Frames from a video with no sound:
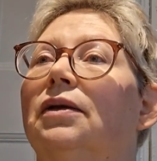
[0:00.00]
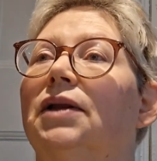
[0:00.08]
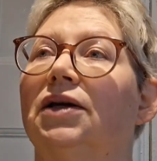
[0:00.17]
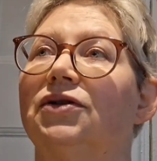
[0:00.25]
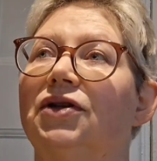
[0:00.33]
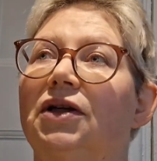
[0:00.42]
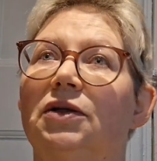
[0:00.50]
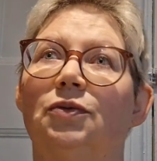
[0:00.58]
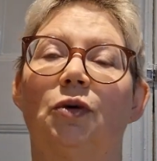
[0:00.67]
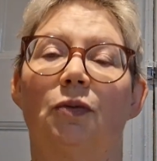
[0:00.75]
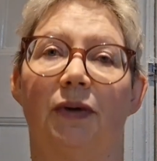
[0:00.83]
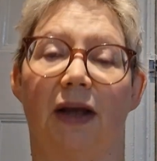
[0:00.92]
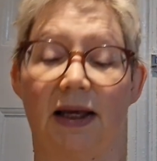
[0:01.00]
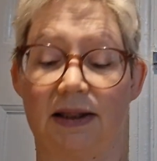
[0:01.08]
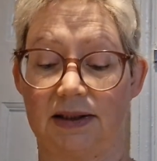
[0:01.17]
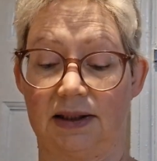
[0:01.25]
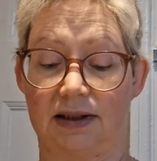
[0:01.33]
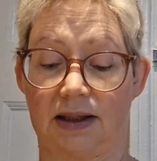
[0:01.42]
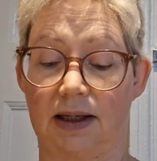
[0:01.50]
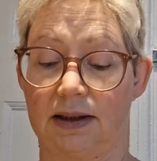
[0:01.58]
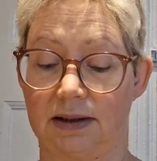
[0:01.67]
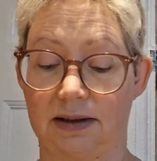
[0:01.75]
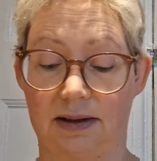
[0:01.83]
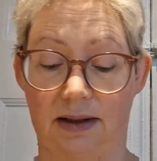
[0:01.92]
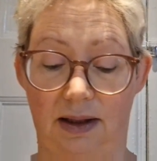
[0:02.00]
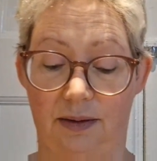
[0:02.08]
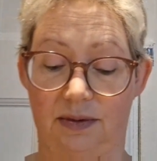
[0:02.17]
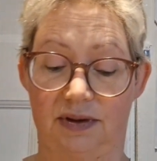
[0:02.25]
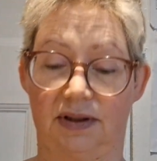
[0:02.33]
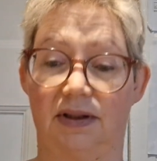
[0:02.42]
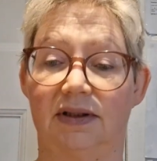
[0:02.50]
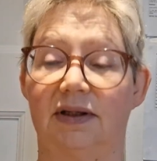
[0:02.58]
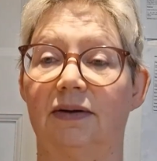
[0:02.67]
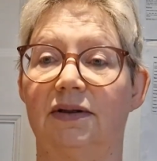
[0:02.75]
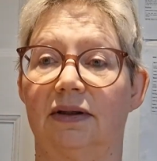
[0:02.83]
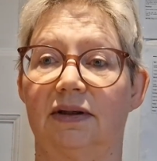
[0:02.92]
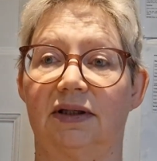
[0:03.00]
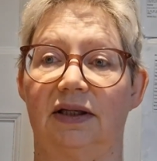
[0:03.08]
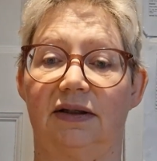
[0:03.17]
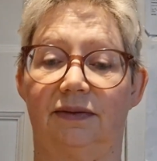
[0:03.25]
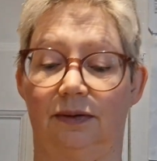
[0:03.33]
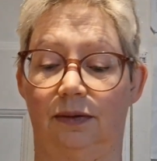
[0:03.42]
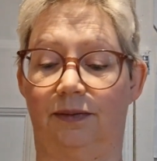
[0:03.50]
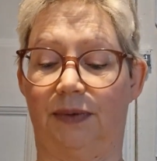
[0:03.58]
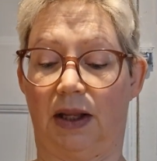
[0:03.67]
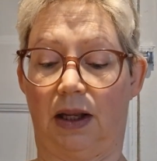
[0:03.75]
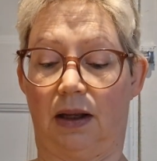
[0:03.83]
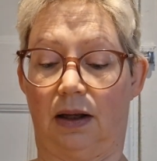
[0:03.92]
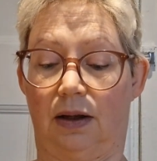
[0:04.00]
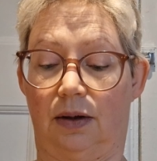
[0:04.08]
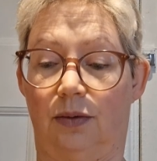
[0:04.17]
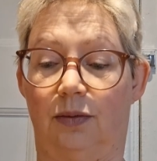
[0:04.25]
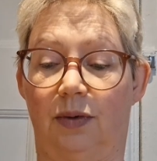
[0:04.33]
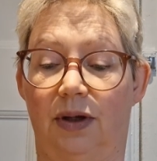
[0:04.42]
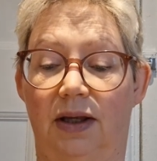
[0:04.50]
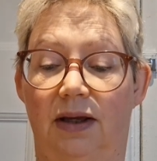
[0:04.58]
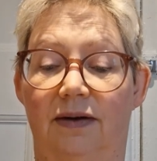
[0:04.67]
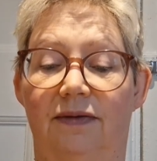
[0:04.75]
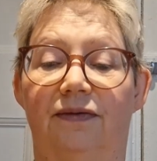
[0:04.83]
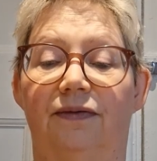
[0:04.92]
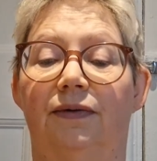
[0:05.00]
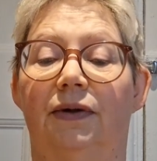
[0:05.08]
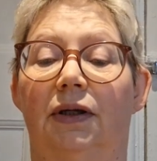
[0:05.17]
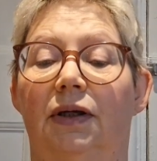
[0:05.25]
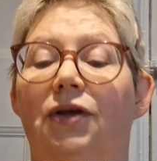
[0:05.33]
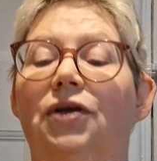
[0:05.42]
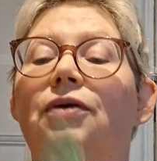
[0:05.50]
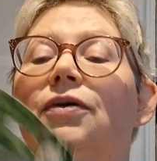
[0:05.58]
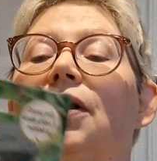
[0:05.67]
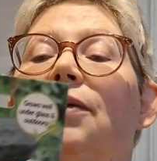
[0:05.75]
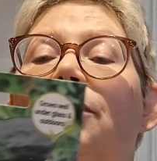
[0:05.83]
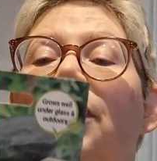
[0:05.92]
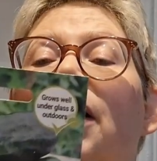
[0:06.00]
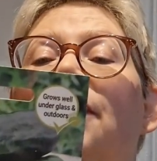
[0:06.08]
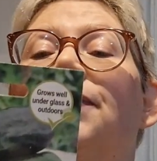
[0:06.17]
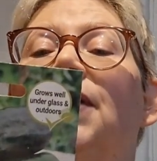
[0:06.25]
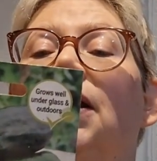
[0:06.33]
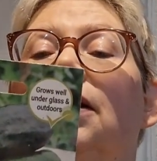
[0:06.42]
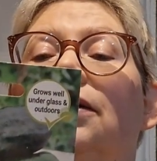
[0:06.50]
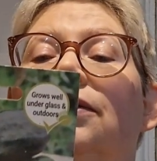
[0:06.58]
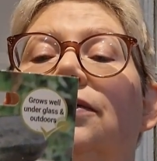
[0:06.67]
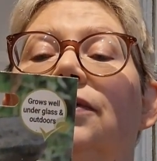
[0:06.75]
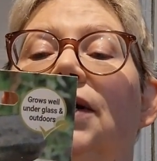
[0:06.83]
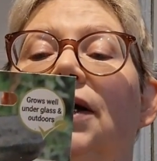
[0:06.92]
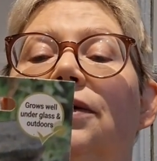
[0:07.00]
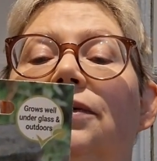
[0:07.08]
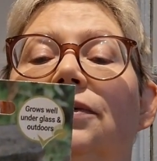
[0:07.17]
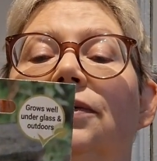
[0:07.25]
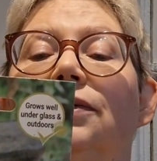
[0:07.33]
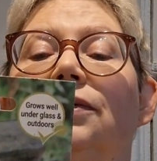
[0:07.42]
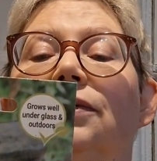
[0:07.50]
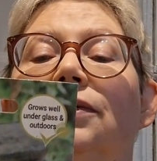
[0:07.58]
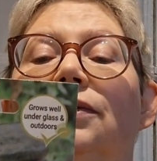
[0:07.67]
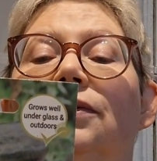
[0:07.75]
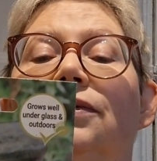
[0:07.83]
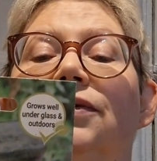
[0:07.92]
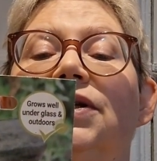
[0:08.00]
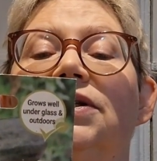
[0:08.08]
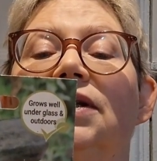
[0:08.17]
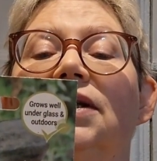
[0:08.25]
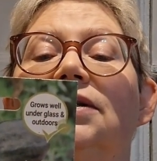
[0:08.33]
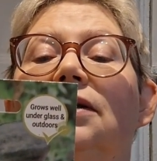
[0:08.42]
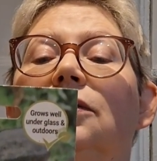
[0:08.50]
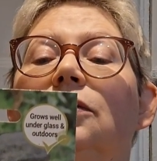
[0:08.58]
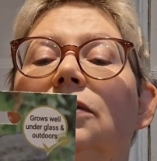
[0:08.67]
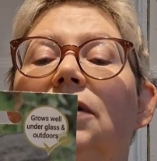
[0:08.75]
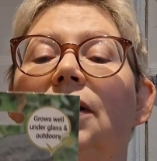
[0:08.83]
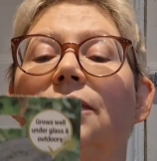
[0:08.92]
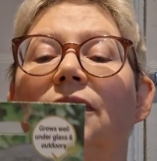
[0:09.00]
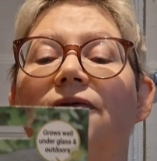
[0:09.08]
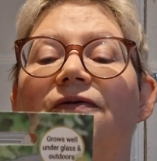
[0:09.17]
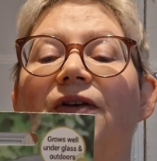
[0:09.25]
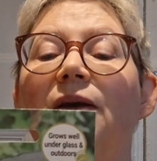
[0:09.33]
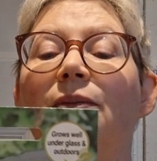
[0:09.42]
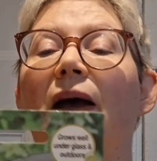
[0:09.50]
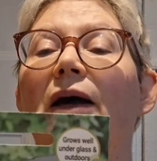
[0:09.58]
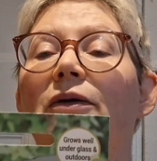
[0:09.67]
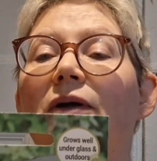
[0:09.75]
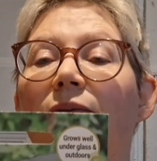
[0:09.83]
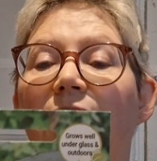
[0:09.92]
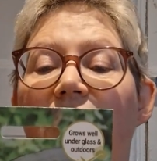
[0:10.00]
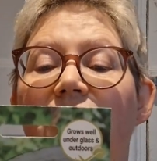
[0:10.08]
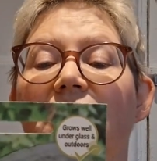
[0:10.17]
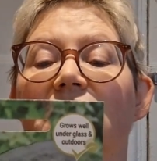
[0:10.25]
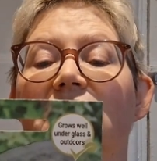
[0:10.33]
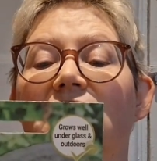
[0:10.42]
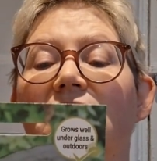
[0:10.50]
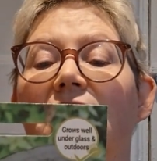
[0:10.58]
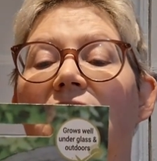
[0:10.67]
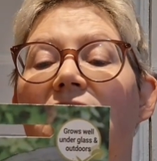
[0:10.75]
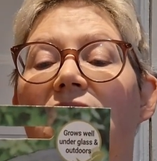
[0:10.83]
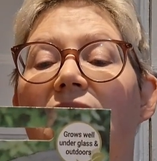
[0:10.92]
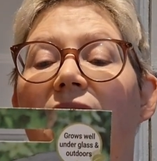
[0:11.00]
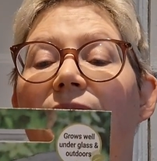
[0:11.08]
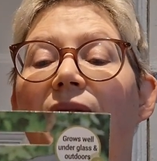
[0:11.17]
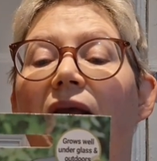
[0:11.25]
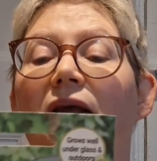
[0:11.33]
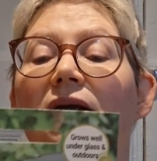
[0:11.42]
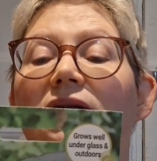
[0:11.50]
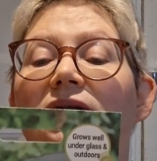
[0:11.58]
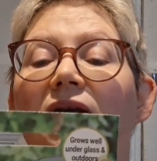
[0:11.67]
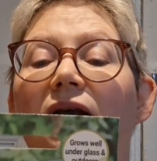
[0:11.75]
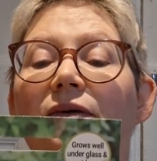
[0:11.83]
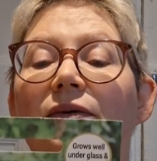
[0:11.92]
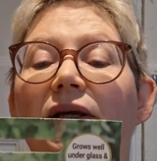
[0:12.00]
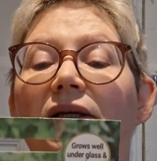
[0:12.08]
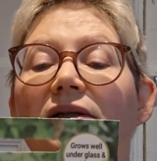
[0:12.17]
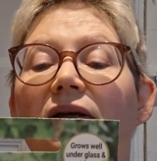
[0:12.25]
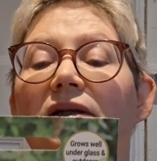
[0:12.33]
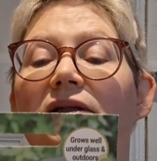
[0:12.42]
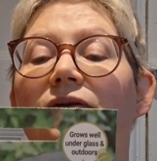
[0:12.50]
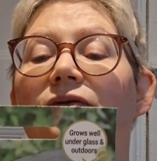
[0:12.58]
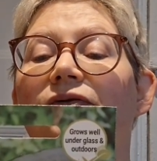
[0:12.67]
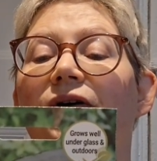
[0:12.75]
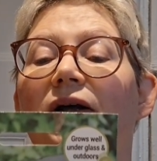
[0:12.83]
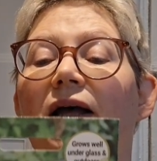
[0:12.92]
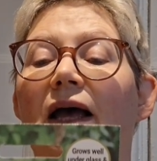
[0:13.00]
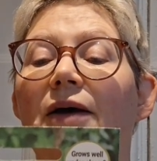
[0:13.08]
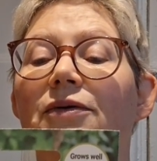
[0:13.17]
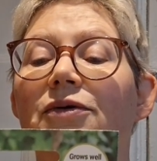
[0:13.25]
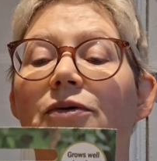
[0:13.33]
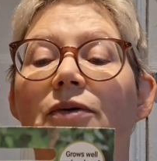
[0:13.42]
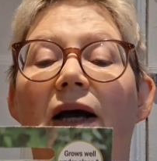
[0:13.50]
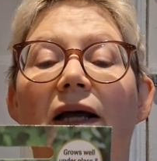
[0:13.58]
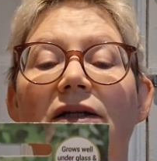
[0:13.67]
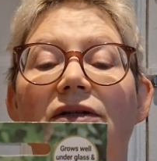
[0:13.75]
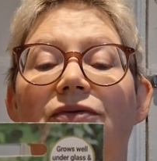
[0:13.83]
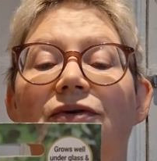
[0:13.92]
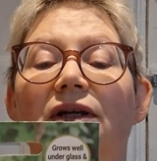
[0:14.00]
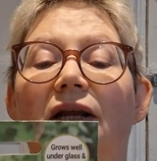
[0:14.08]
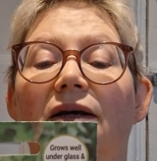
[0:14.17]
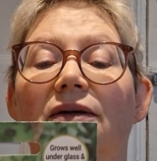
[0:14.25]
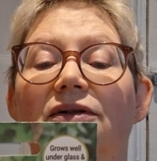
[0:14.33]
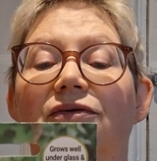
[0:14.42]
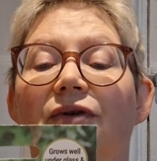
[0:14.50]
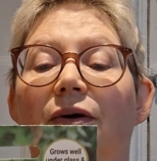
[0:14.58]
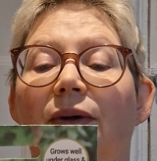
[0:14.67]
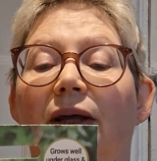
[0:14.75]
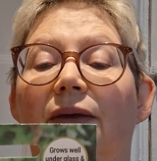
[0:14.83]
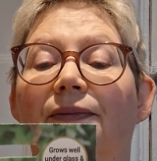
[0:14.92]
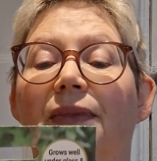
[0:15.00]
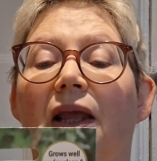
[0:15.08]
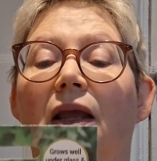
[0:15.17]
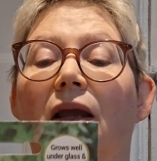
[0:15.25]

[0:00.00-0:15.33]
that she'd propagated, and it was so successful. We have cucumber. Now, this is an all-female American slicer, so it's ideal for outdoor and greenhouse growing.